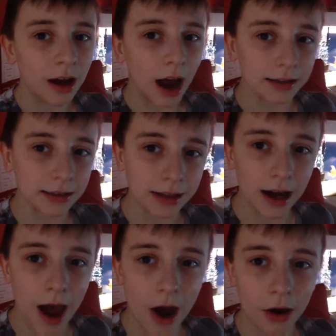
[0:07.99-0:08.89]
and today
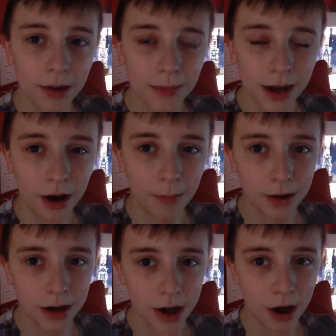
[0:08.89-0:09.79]
I am here on
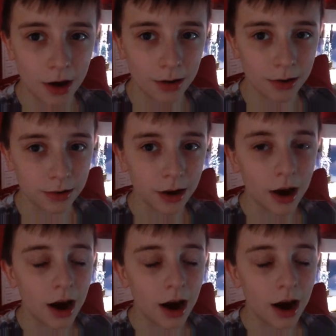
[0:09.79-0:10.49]
my own.